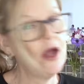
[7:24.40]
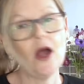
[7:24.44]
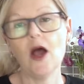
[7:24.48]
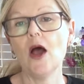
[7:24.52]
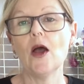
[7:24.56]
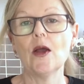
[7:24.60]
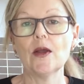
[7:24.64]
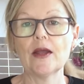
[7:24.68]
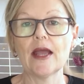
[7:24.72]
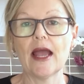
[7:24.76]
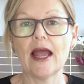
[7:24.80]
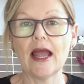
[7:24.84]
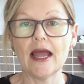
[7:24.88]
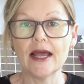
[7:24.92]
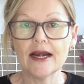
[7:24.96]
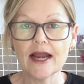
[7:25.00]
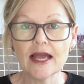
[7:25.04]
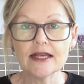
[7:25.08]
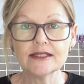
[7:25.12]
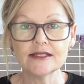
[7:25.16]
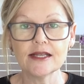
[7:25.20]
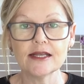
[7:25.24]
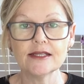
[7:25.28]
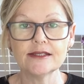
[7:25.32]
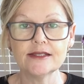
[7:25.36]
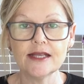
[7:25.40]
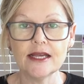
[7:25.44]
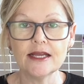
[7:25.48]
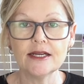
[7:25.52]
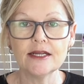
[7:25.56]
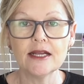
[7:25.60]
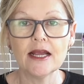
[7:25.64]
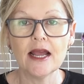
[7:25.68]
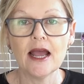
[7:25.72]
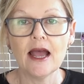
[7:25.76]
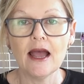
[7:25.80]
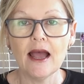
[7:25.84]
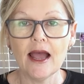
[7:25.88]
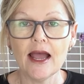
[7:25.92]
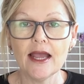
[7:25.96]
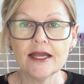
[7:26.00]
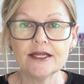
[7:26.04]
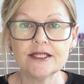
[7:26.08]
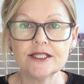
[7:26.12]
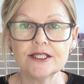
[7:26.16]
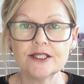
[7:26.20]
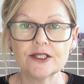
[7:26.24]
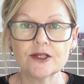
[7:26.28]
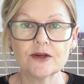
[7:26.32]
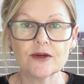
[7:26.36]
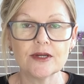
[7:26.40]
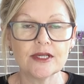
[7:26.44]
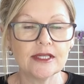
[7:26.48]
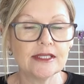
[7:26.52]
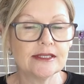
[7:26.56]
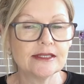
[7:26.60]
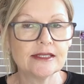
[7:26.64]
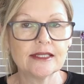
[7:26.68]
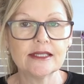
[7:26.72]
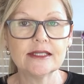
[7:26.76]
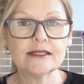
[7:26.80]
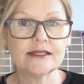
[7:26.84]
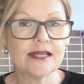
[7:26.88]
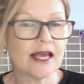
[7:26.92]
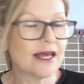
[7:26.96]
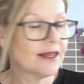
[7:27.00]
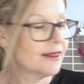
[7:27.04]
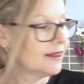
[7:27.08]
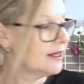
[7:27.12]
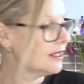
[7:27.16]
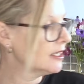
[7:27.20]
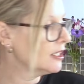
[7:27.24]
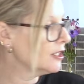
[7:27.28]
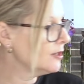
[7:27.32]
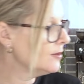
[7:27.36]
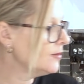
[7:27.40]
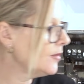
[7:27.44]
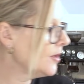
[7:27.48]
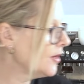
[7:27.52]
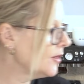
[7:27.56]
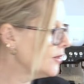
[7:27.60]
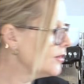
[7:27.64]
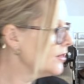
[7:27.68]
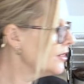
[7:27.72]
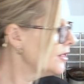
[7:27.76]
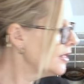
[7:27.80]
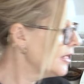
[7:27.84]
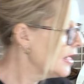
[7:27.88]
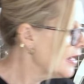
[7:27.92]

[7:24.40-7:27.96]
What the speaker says: Okay, and as I said, 80 degrees is our thicken mode.